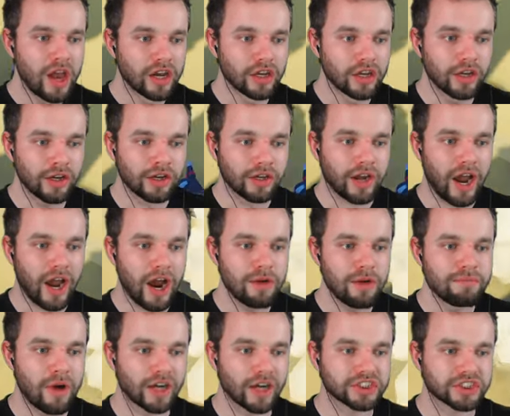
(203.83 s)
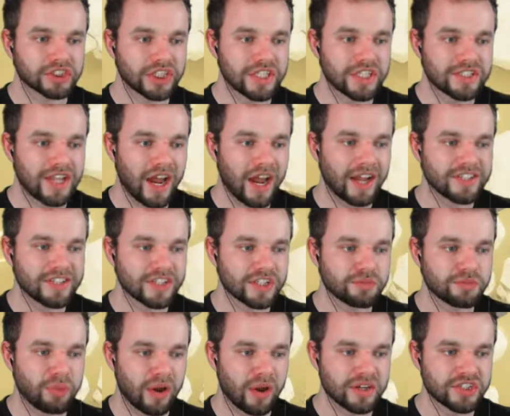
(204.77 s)
Look how much these guys
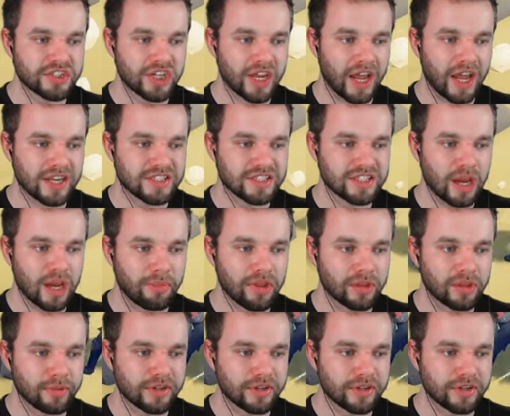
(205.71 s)
are sponging, and some of them are